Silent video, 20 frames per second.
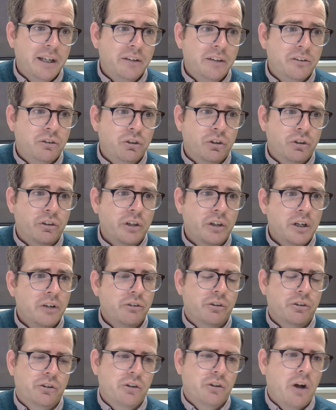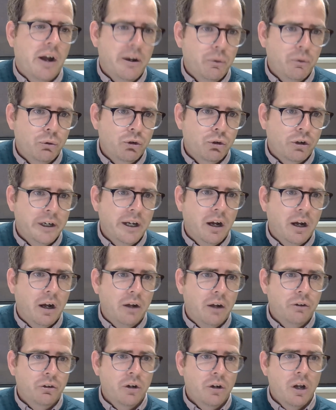is just societal
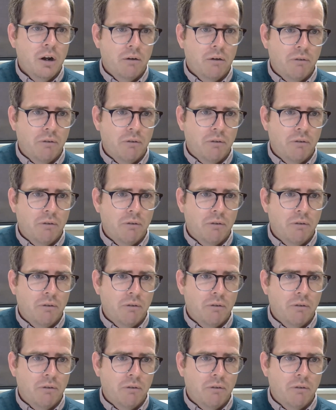triage